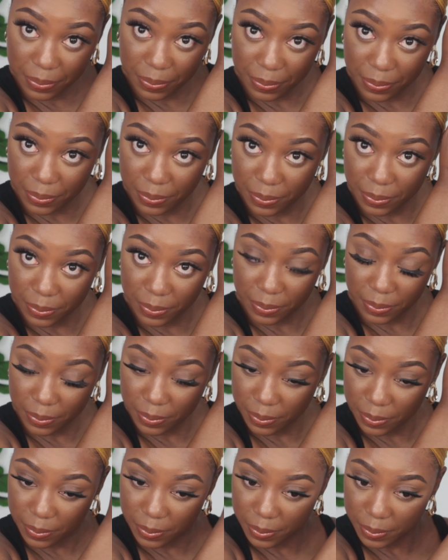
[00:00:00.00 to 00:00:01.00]

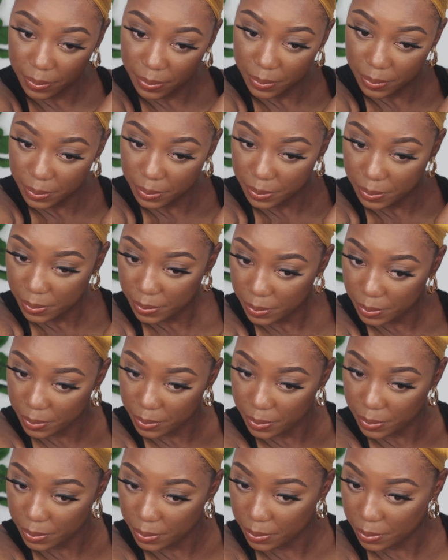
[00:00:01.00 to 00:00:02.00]

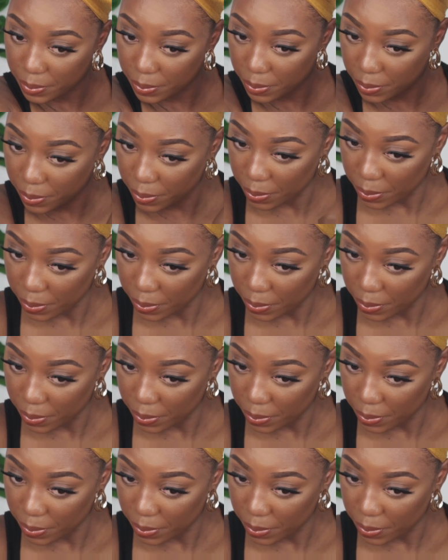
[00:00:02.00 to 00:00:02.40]
Nothing is said.